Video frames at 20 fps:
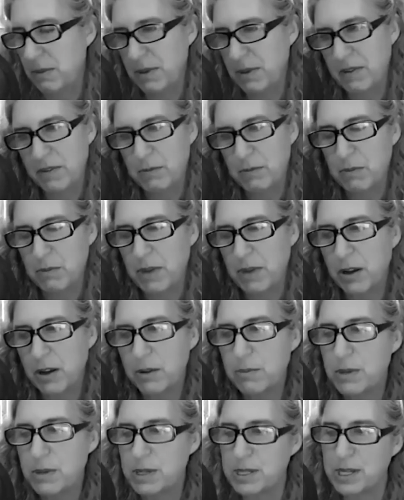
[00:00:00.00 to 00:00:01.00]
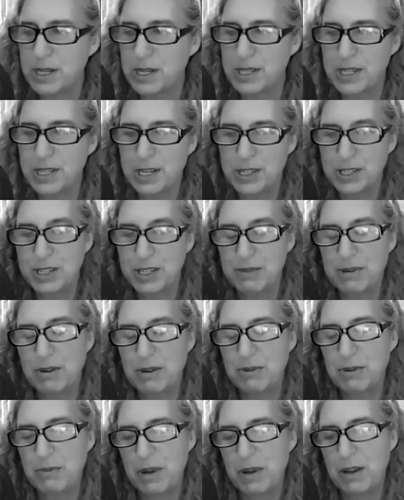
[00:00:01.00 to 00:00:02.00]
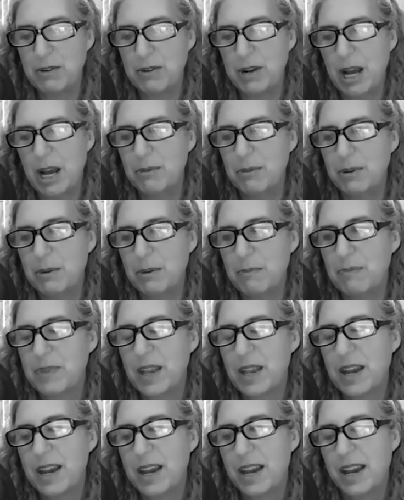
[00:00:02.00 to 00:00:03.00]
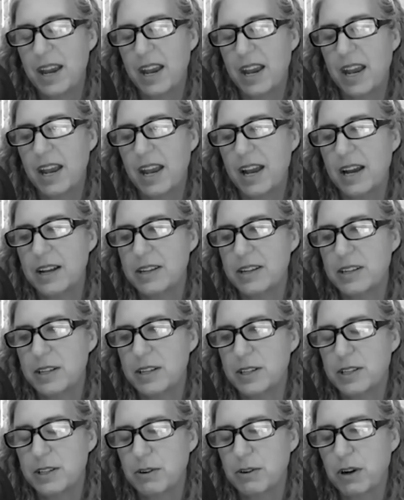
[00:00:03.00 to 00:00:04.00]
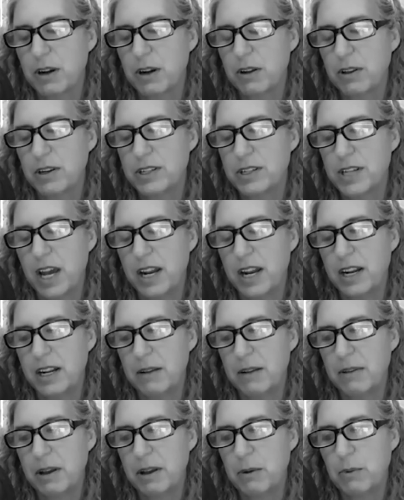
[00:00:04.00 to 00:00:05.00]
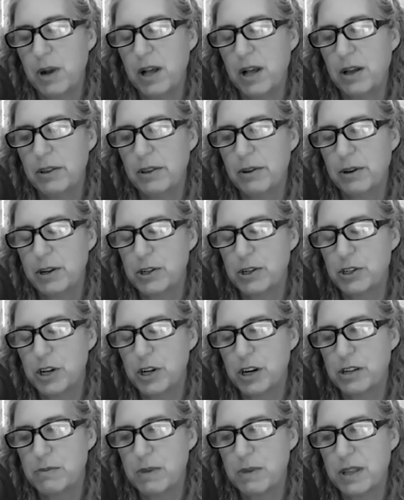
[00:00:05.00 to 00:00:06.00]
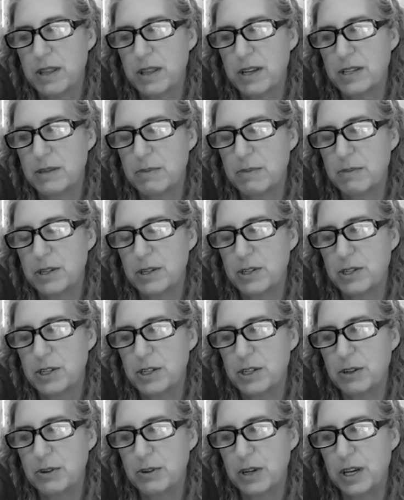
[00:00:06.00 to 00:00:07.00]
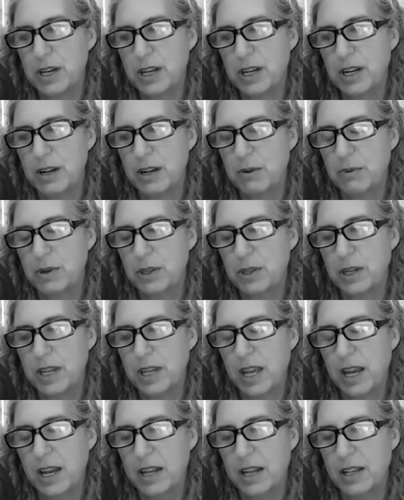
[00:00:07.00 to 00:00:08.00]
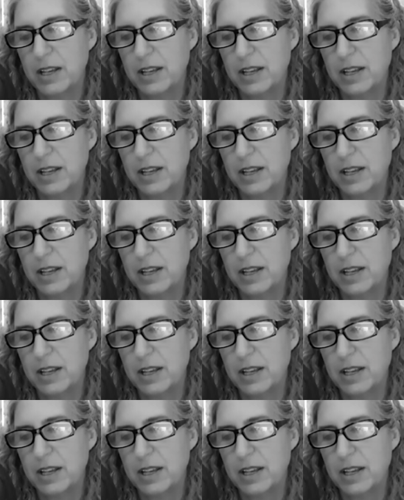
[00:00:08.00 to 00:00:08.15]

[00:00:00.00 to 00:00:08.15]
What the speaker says: even put my own music, because I just come out with my own album. And so I looked at it and I'm like, well, they're going to charge me this much to do it, and I really can't,